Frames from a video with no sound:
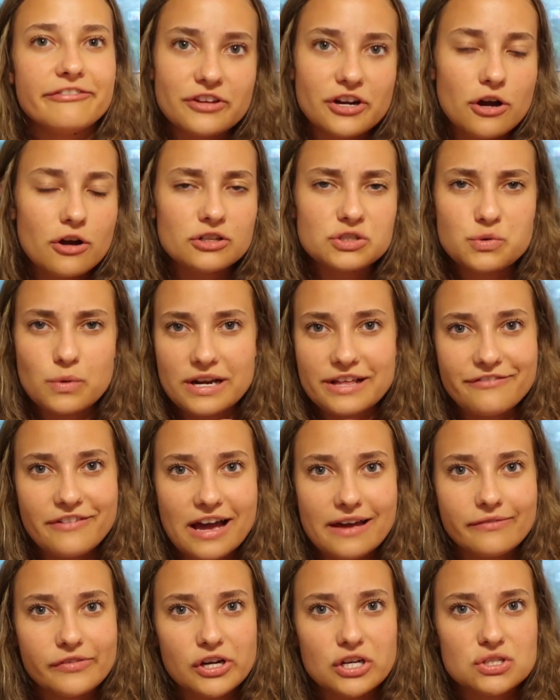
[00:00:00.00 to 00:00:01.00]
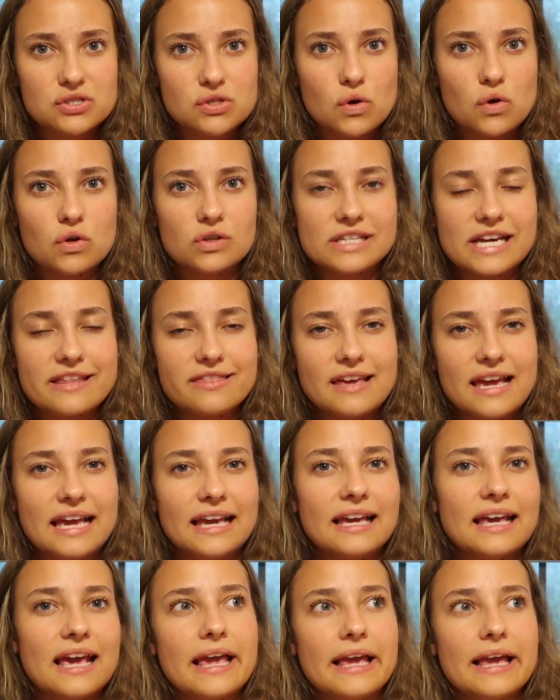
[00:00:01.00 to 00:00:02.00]
They're all 25 years old, I
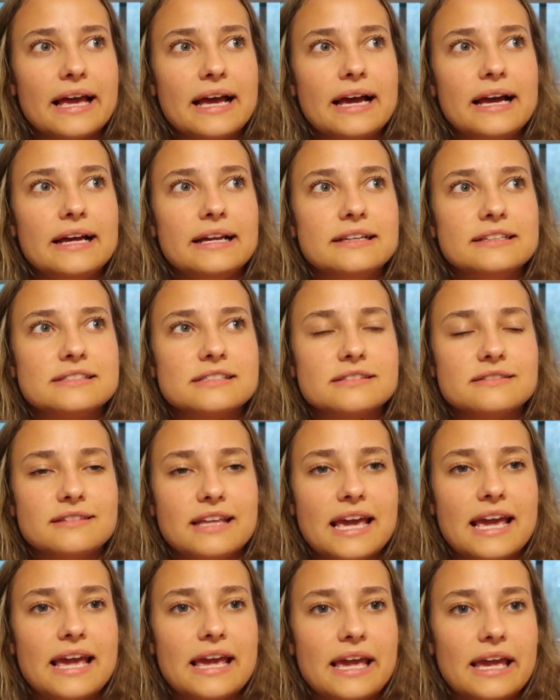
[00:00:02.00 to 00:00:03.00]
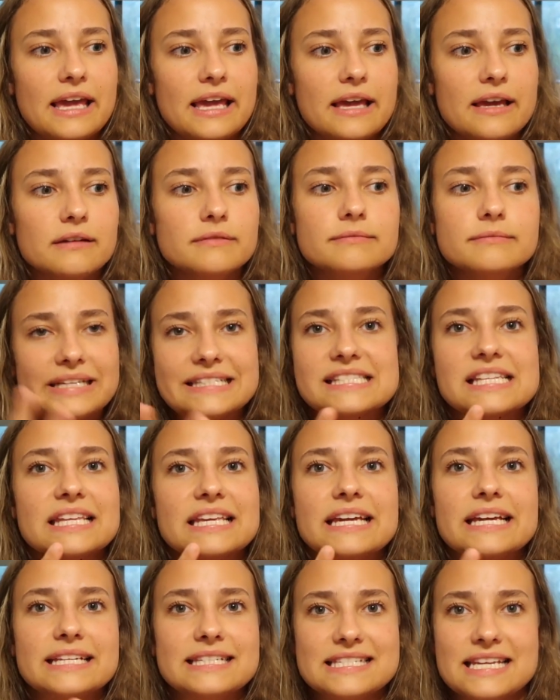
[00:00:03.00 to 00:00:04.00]
think, and they
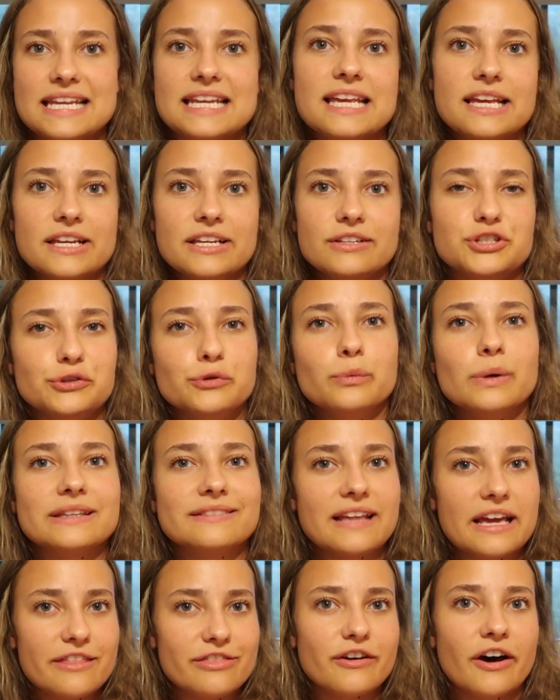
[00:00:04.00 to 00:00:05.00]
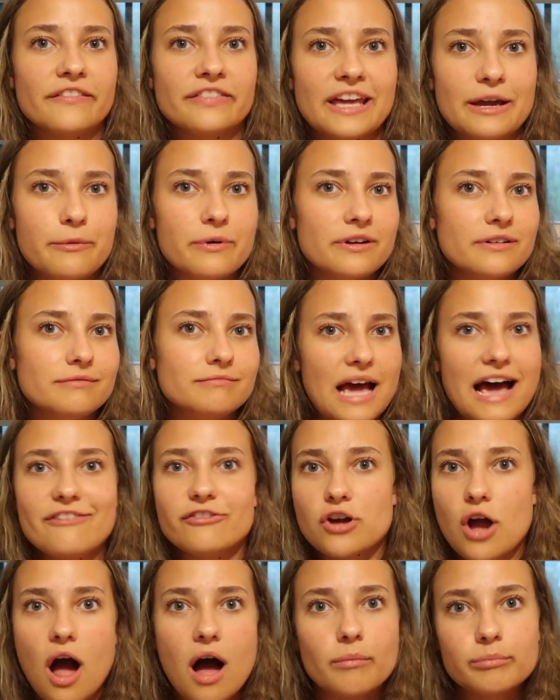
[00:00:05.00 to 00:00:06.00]
basically didn't do what they thought they would have
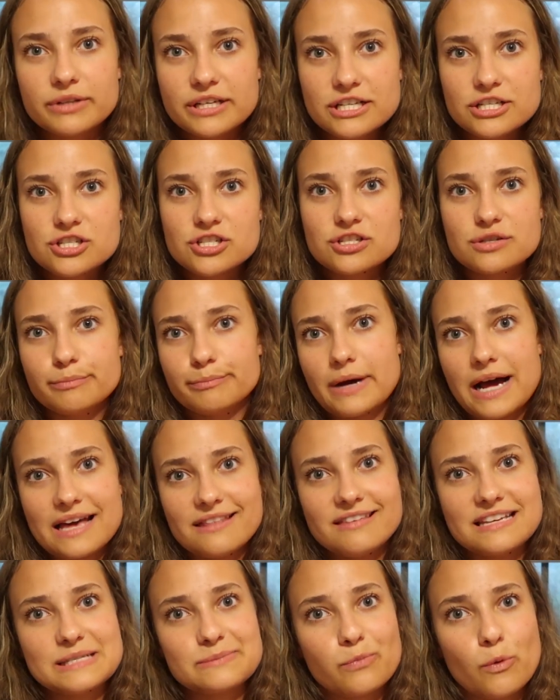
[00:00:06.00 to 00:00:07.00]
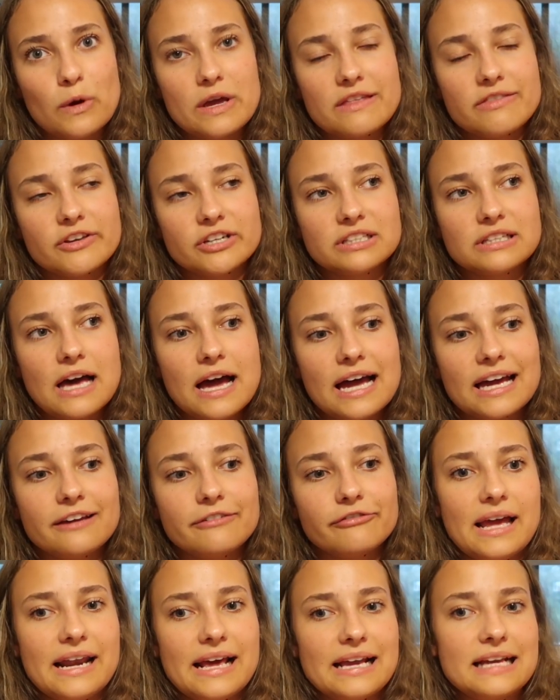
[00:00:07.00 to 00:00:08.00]
accomplished by this point in their life,
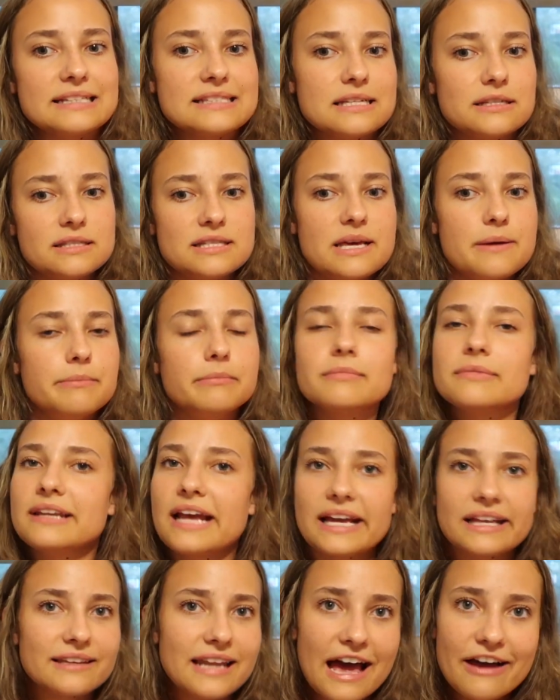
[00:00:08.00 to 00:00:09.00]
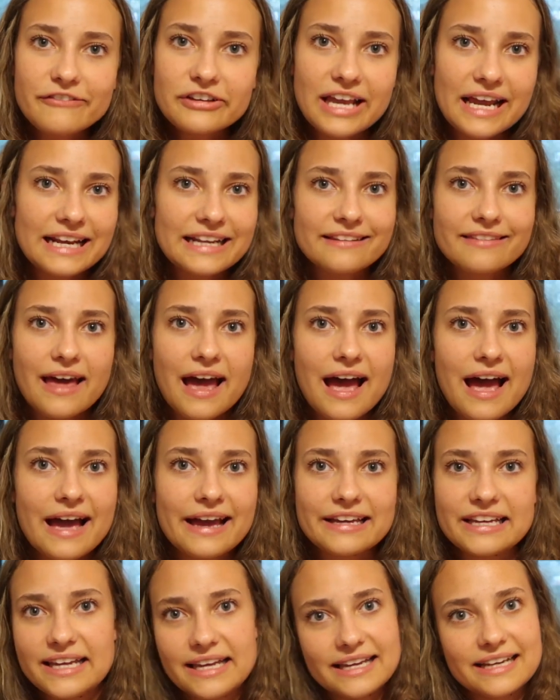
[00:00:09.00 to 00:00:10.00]
and I guess it's them like navigating
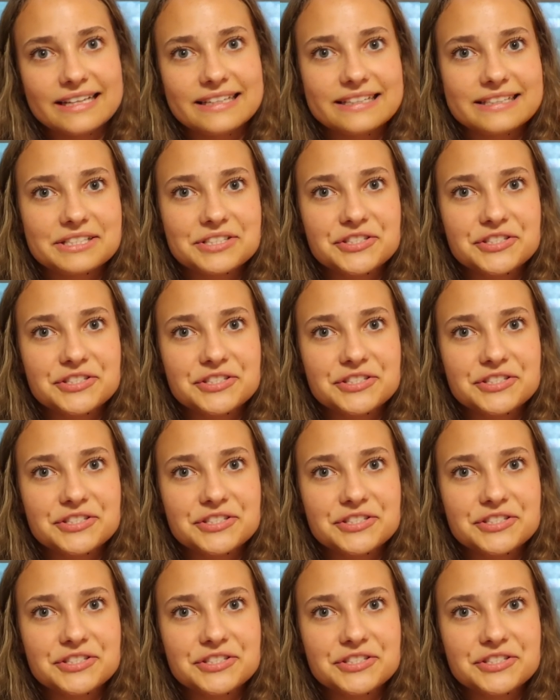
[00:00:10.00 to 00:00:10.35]
that and